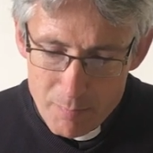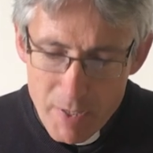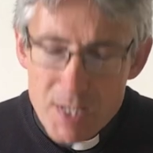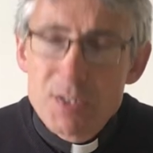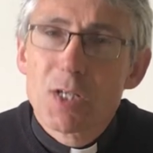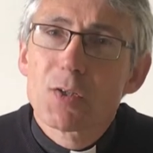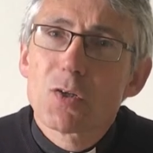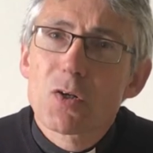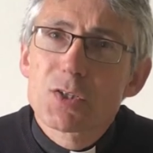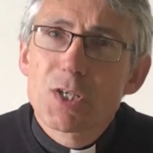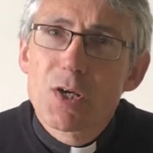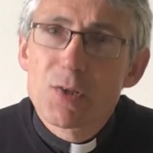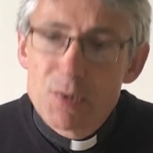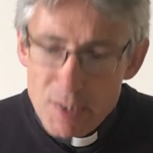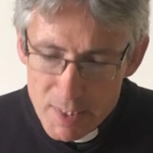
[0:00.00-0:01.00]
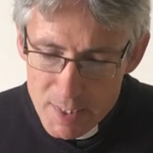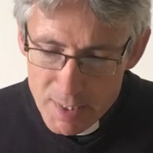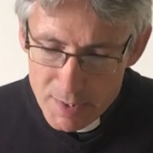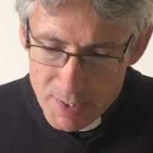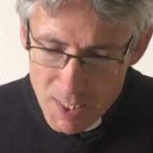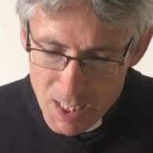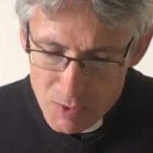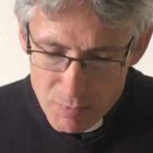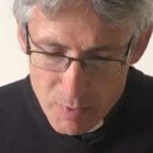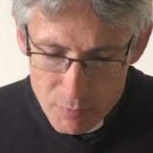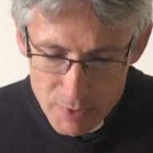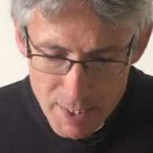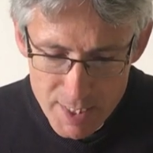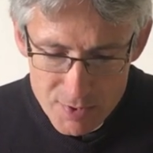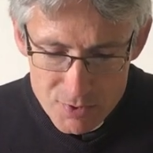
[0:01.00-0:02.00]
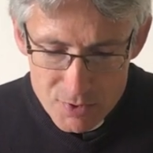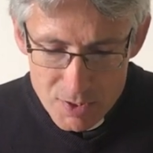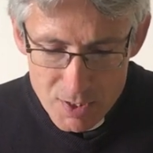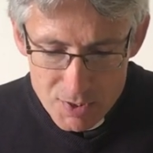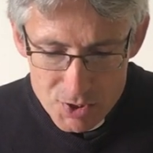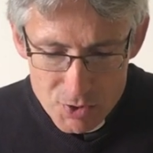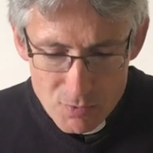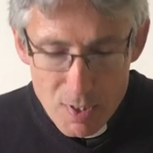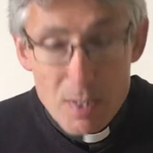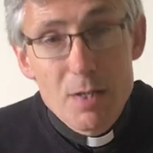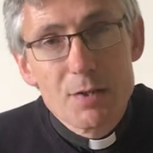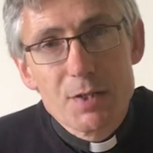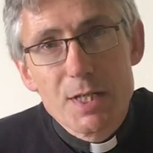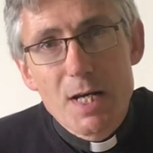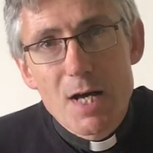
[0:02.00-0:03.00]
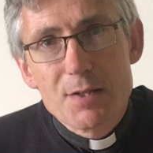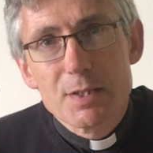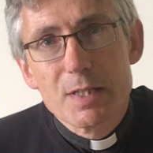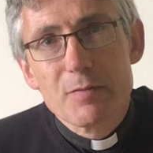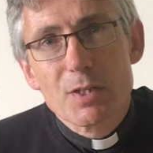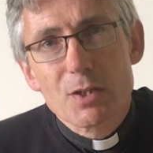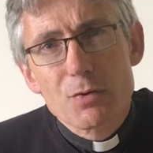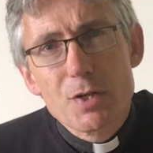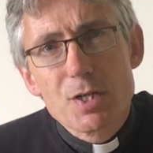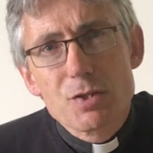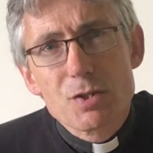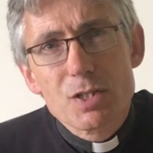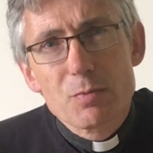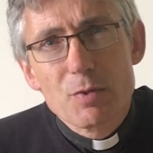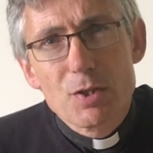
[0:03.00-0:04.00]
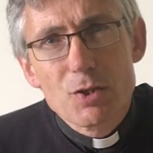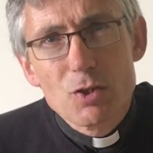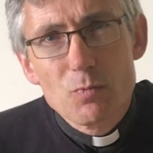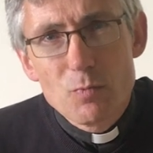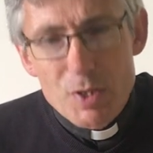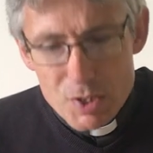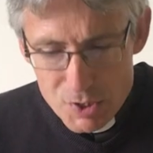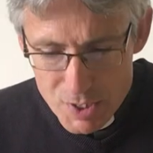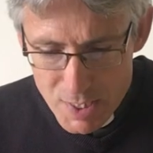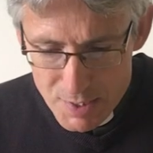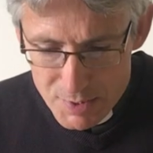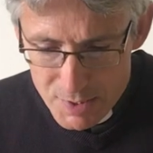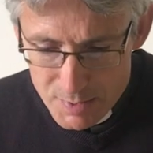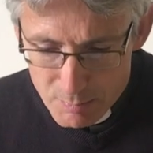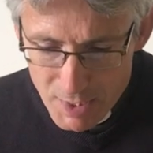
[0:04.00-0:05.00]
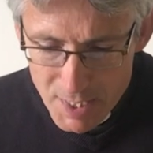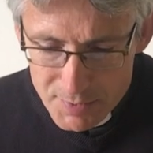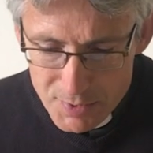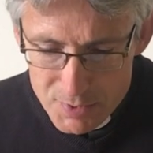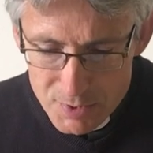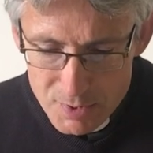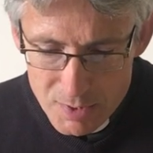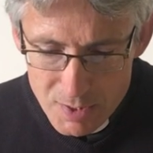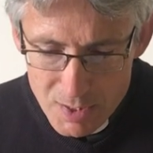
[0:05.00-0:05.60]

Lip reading: Better not only in how we relate to the other living creatures with whom we share this planet,